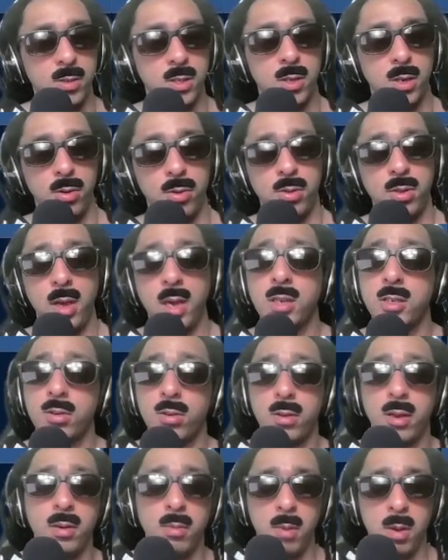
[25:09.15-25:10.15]
So thanks
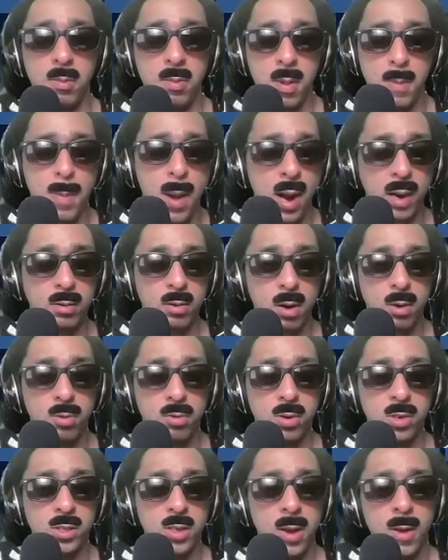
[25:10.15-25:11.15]
for letting me be background
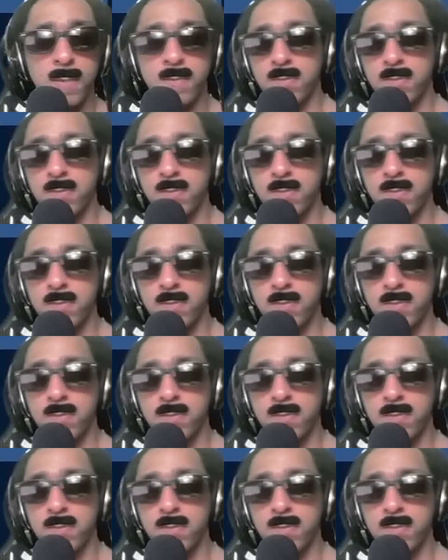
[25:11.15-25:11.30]
noise.